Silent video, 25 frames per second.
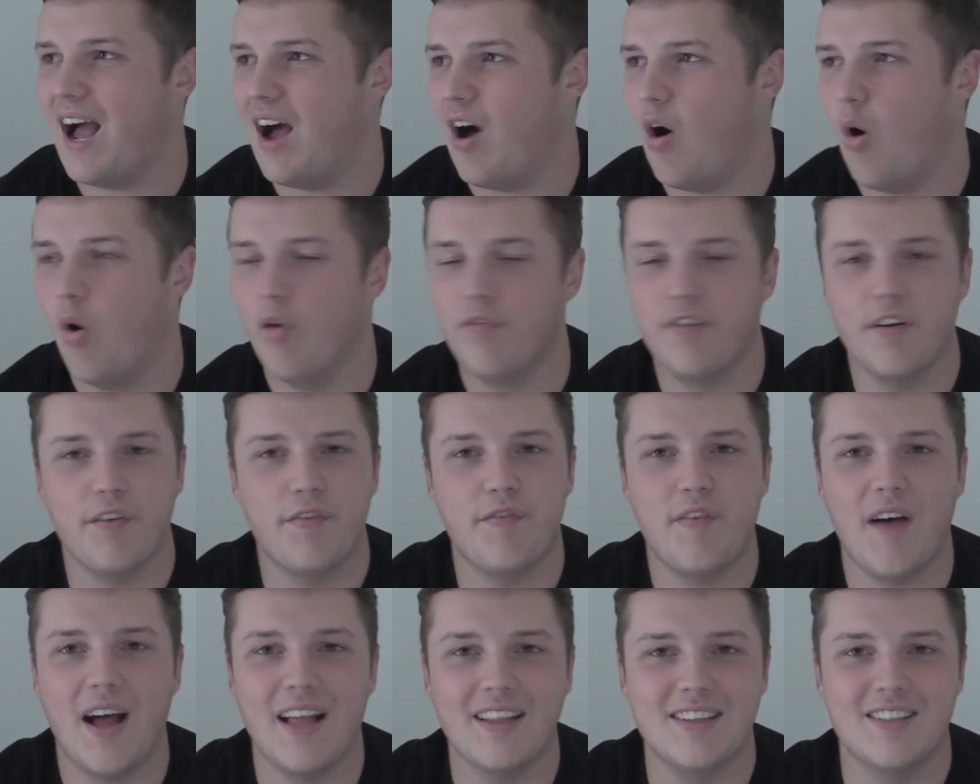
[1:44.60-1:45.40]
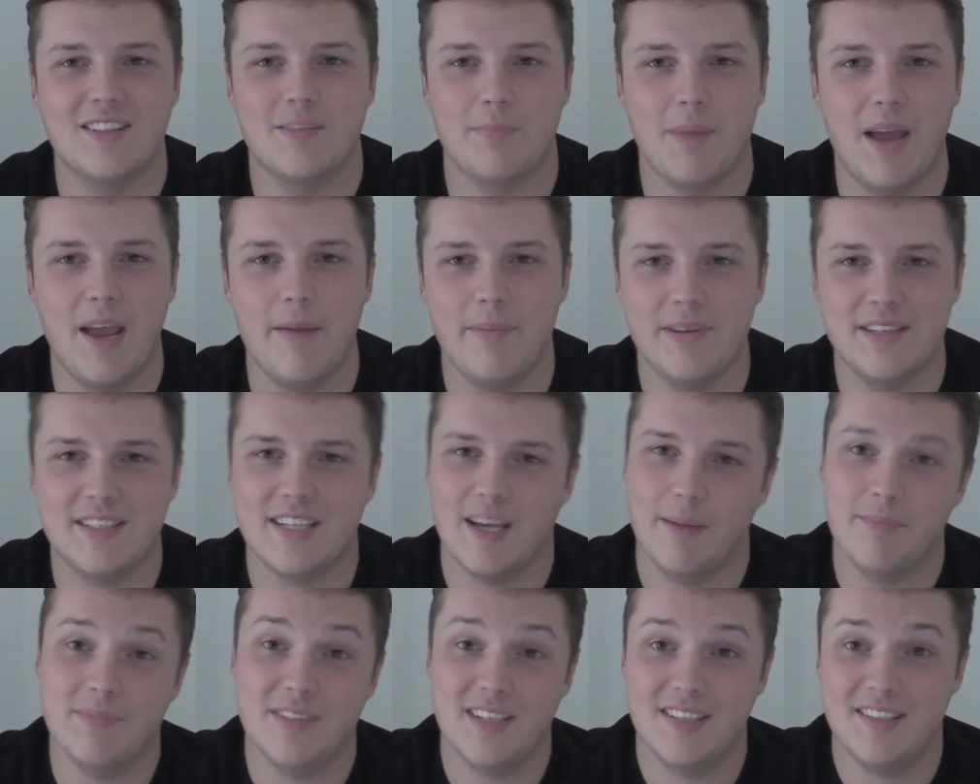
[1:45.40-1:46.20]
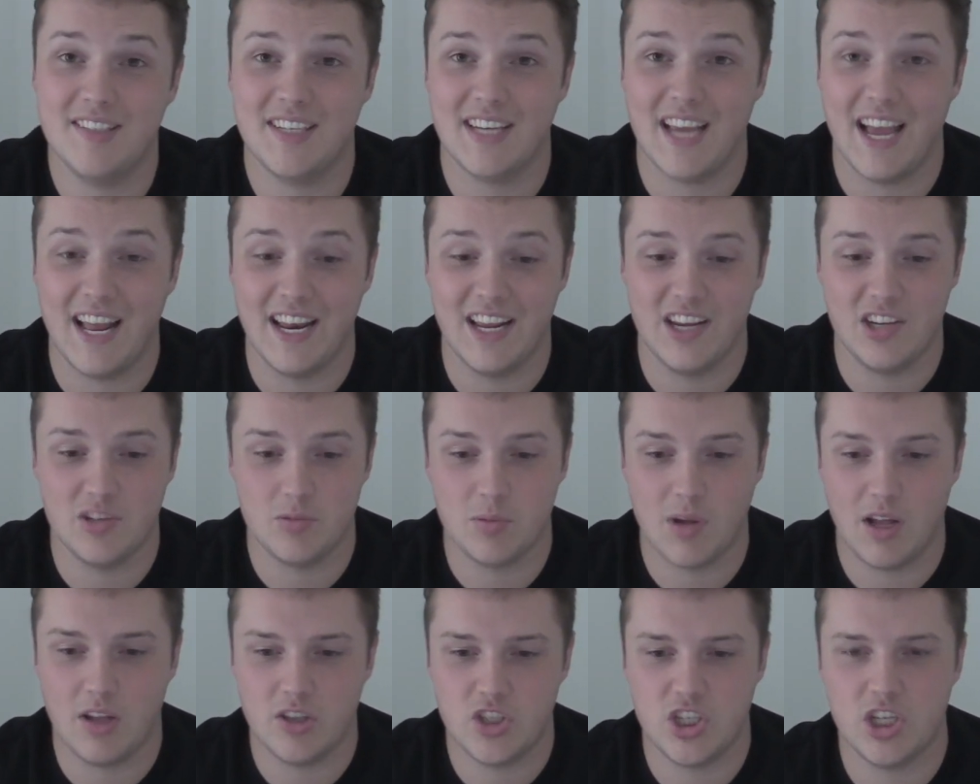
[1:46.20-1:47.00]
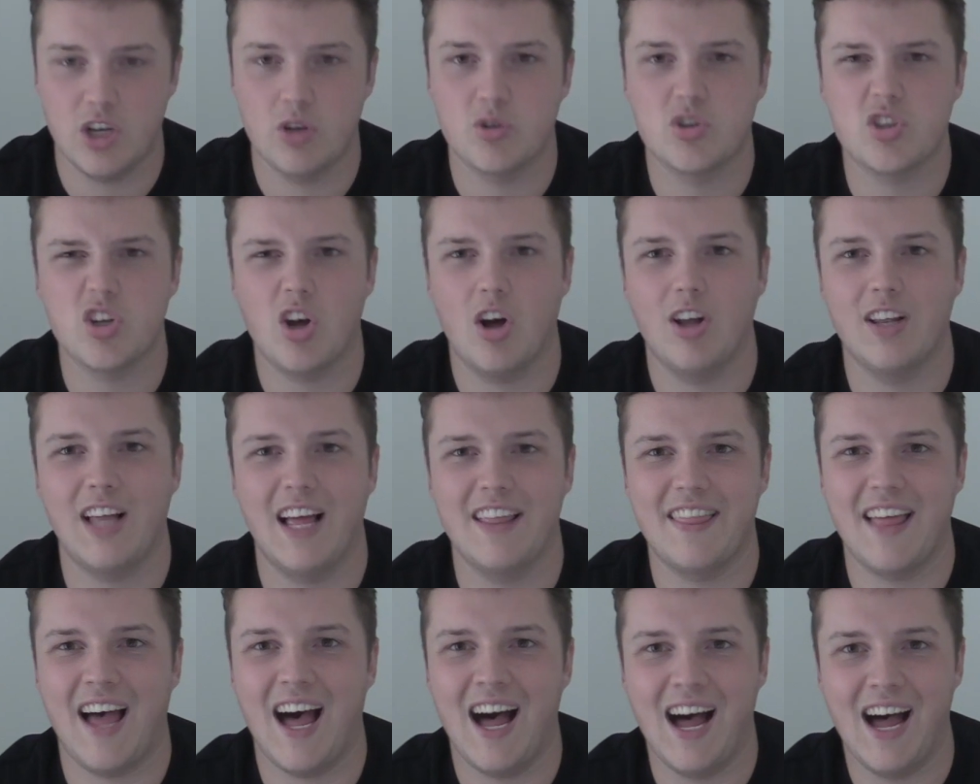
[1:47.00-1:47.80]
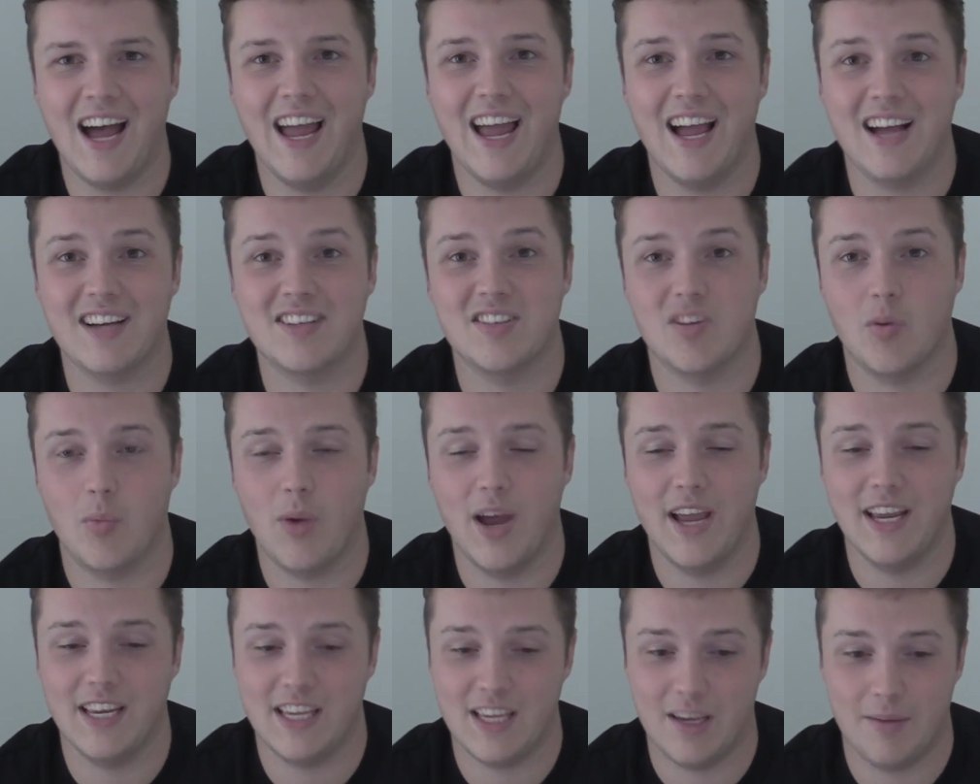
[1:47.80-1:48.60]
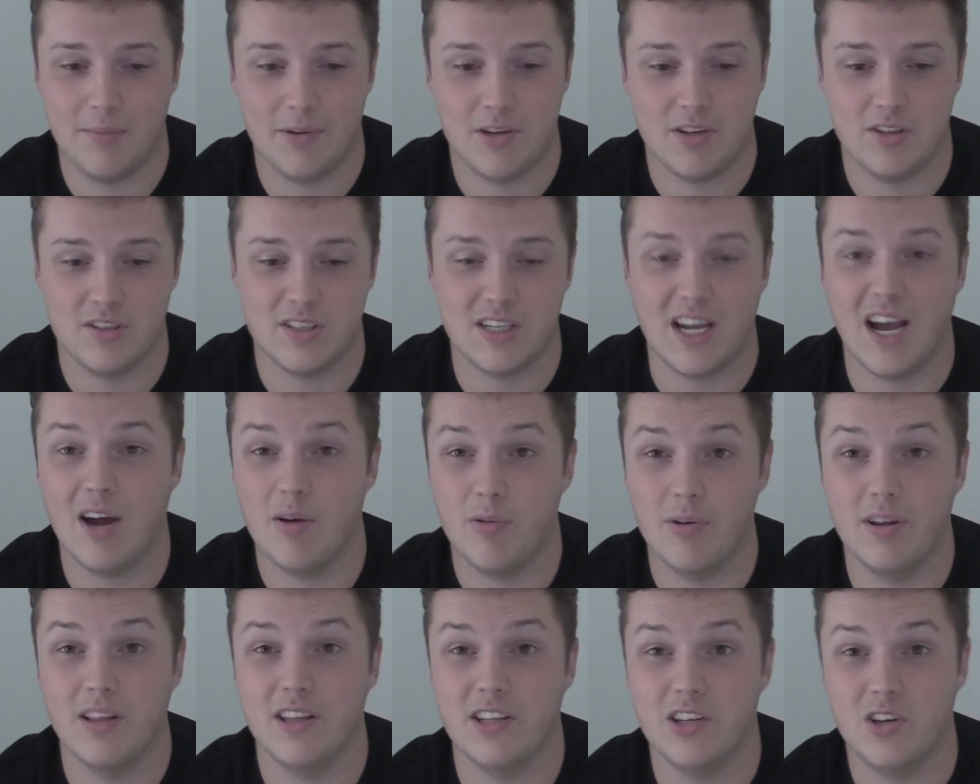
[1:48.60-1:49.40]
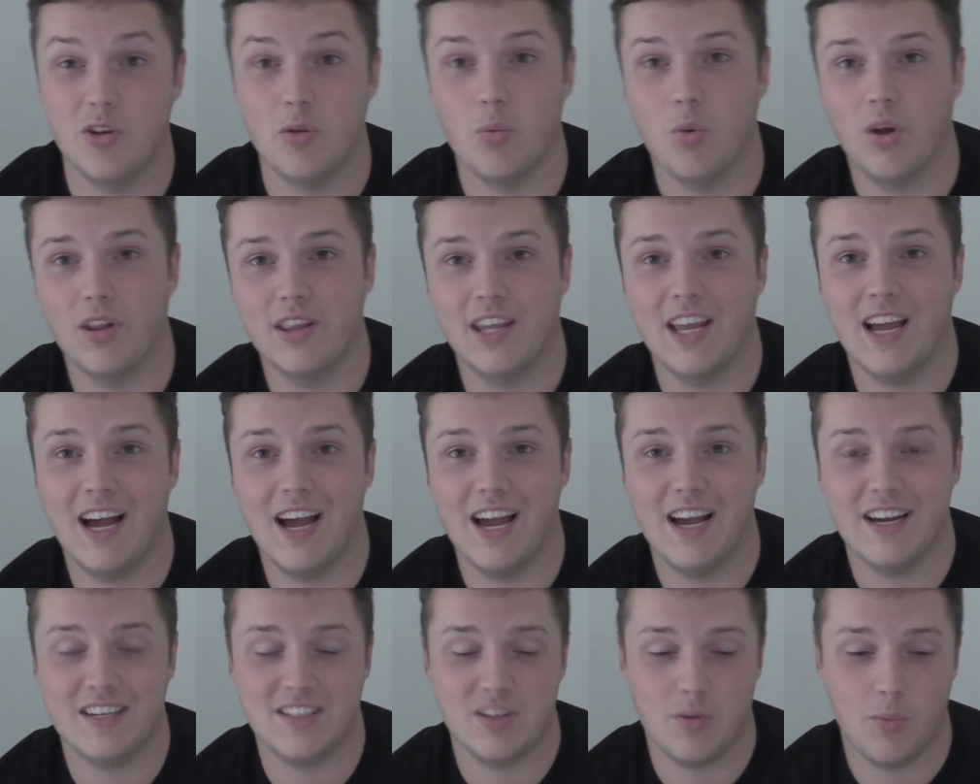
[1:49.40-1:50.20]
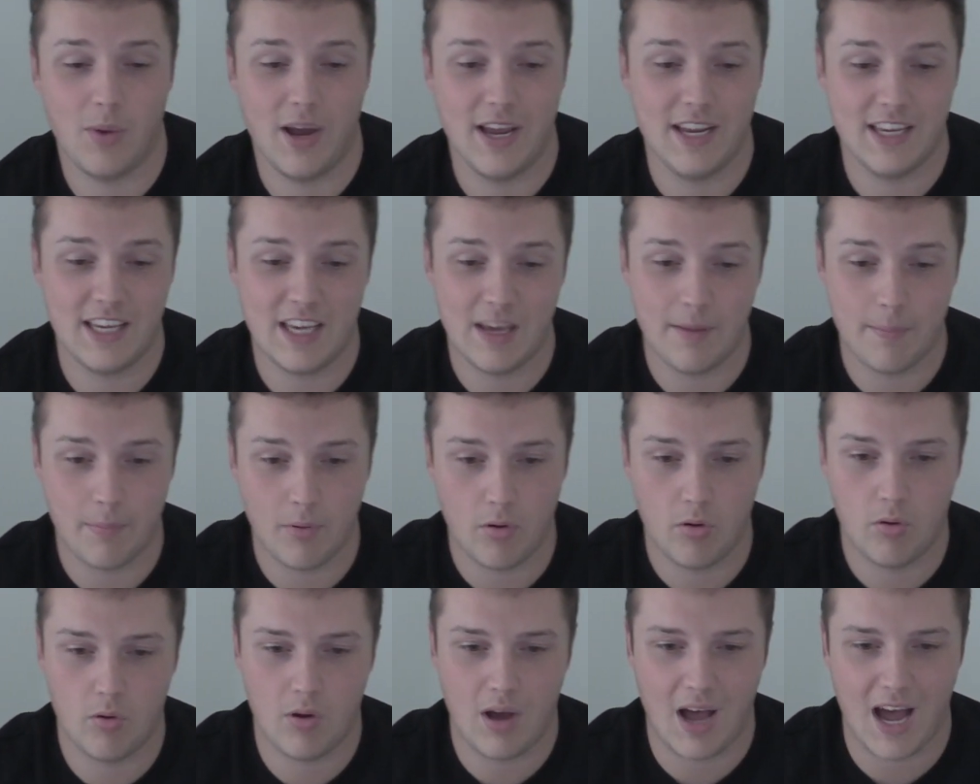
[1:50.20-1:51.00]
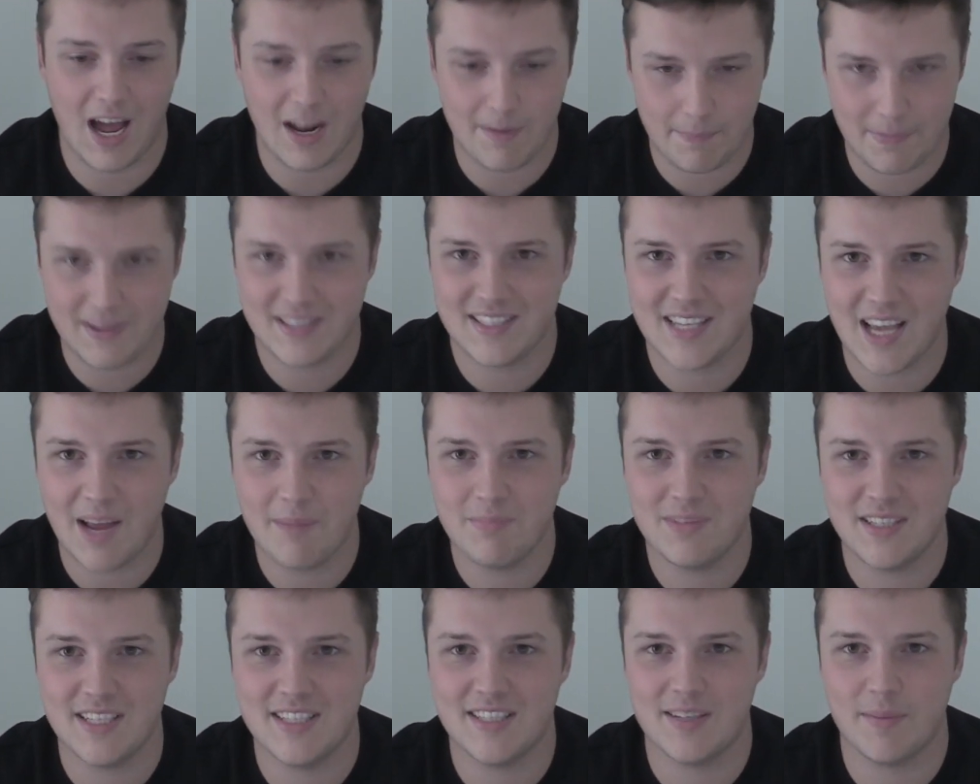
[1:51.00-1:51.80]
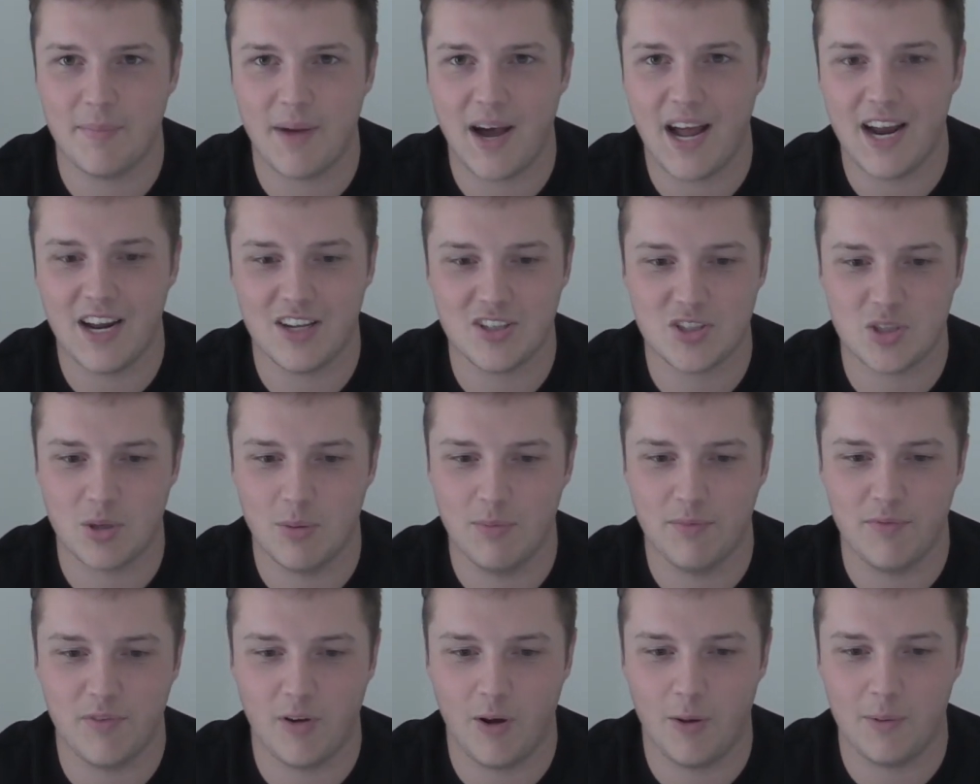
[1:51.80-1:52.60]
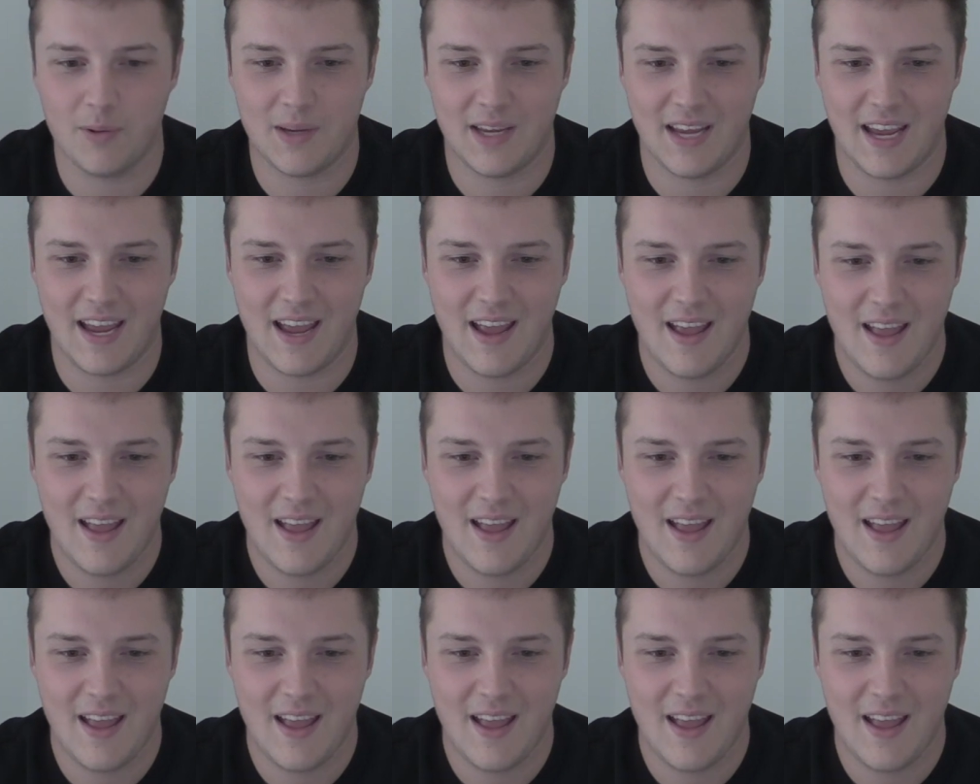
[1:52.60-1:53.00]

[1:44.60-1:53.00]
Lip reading: other fans may be tempted to get it as well. Do you know, sort of like the Ajax away kit, because I really do want the Ajax away kit, but I'd be tempted to buy that Scunthorpe kit.